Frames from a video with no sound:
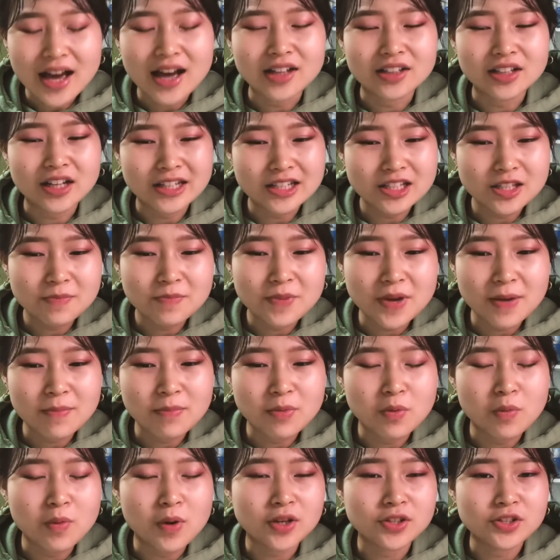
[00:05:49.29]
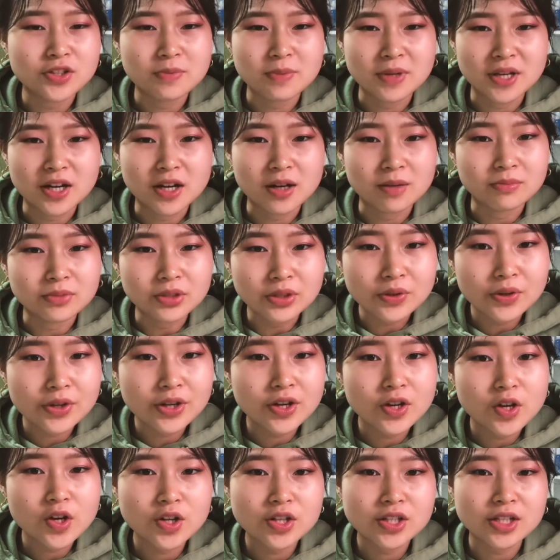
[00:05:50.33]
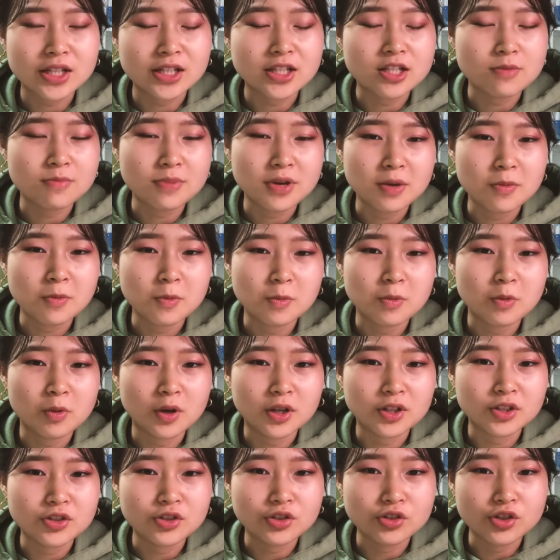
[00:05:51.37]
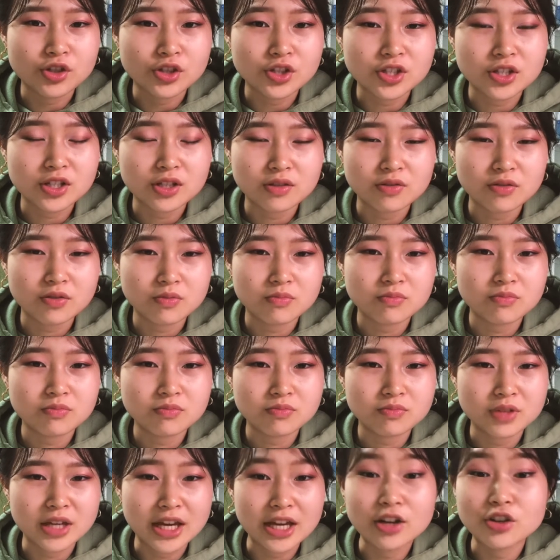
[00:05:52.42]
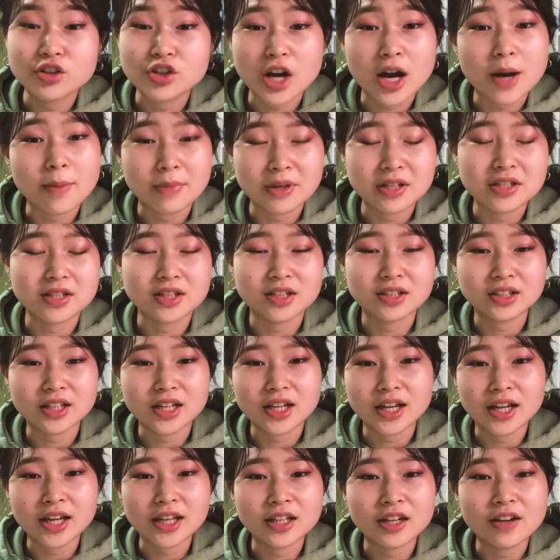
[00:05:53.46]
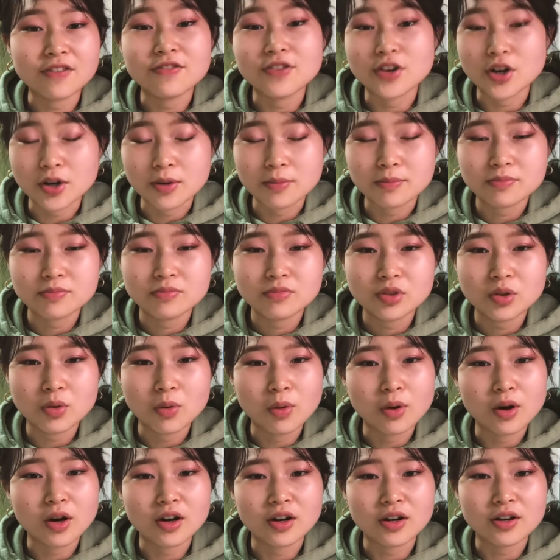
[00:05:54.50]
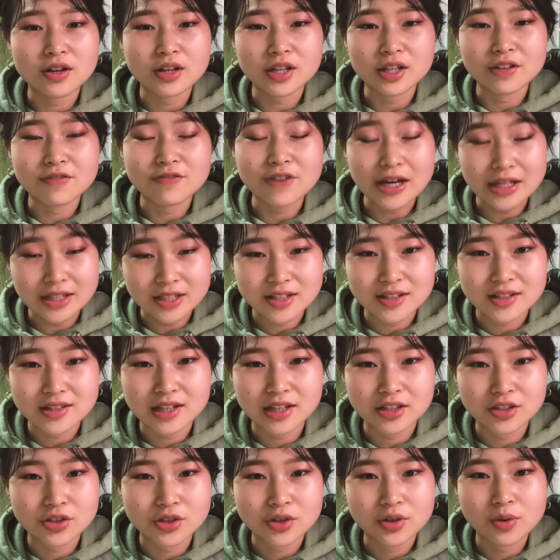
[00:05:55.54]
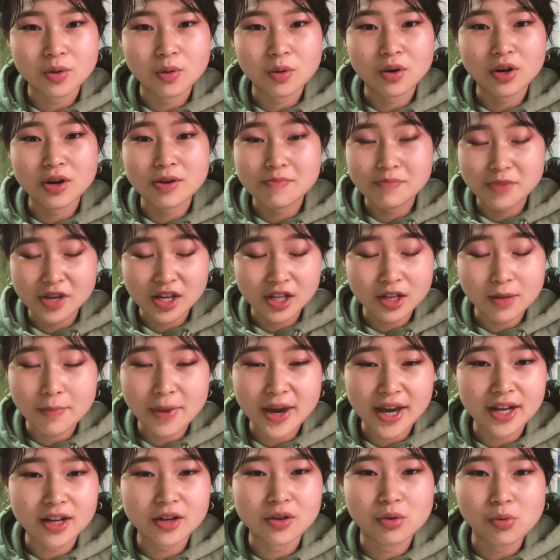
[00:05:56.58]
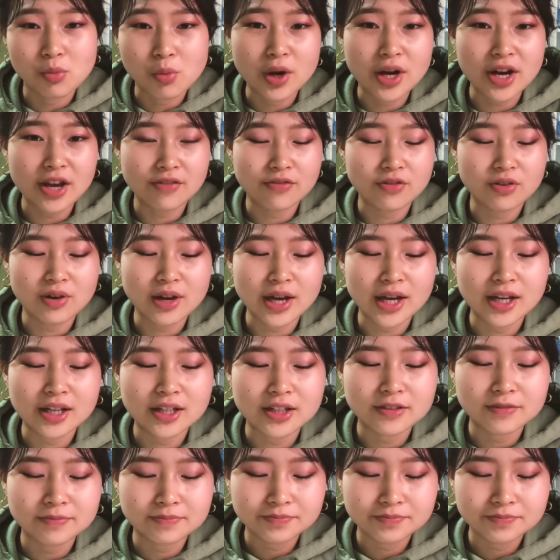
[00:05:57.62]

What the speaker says: Lots of people want to become lawyers. Lots of people want to just get a job, basically, in a firm or in a finance sector or in a bank or whatever. And